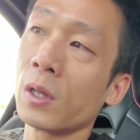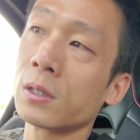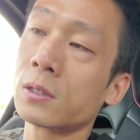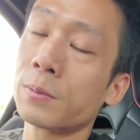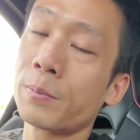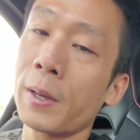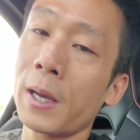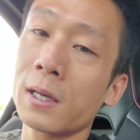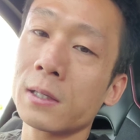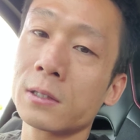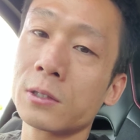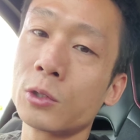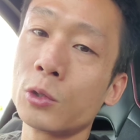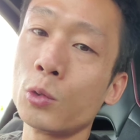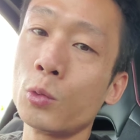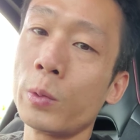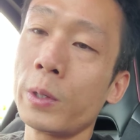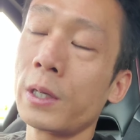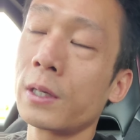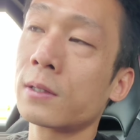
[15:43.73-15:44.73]
it's
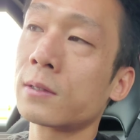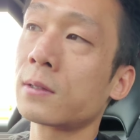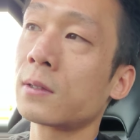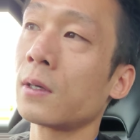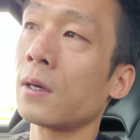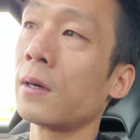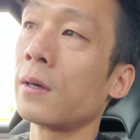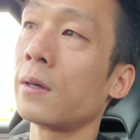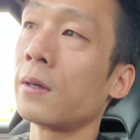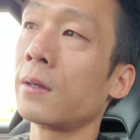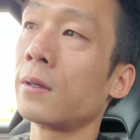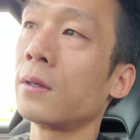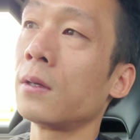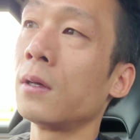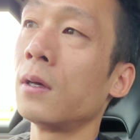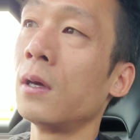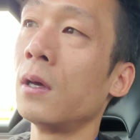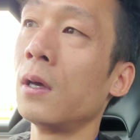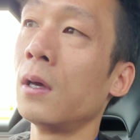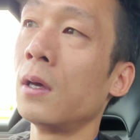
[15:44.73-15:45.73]
past 2 weeks, and